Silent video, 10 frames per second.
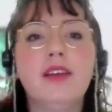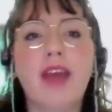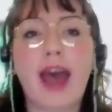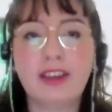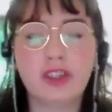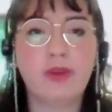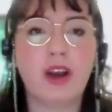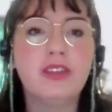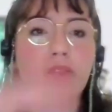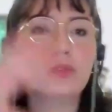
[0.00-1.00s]
the ESHTE
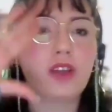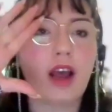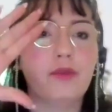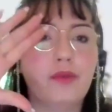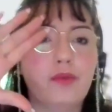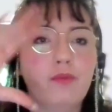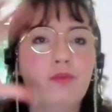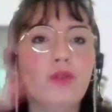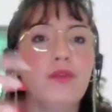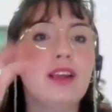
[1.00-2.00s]
project was kind of
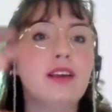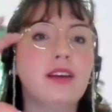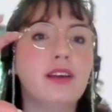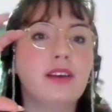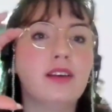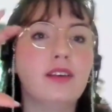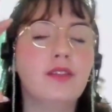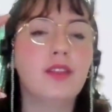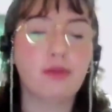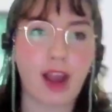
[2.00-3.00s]
moving
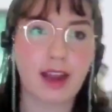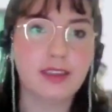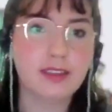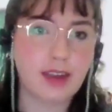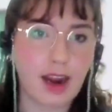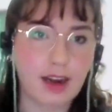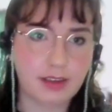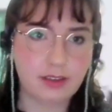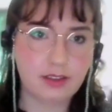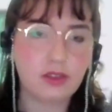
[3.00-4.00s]
the practice in
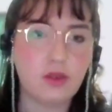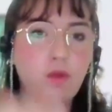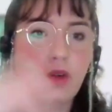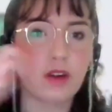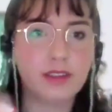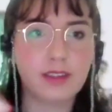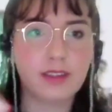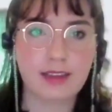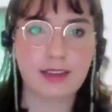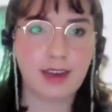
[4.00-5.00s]
Ireland towards the
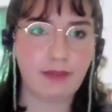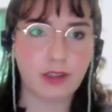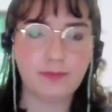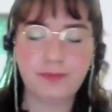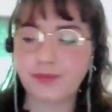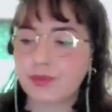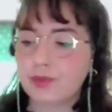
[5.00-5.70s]
next level.